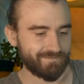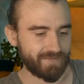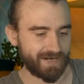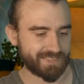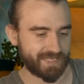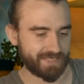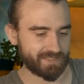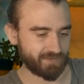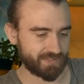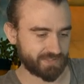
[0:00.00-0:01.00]
There's the
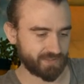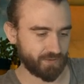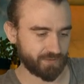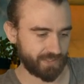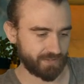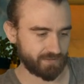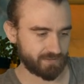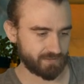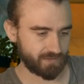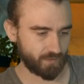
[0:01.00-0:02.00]
agent treachery. Okay.
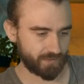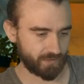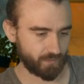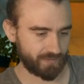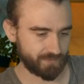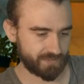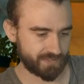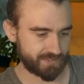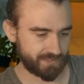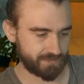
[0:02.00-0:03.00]
Okay, well, we
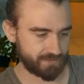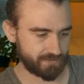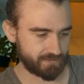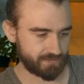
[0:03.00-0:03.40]
just need...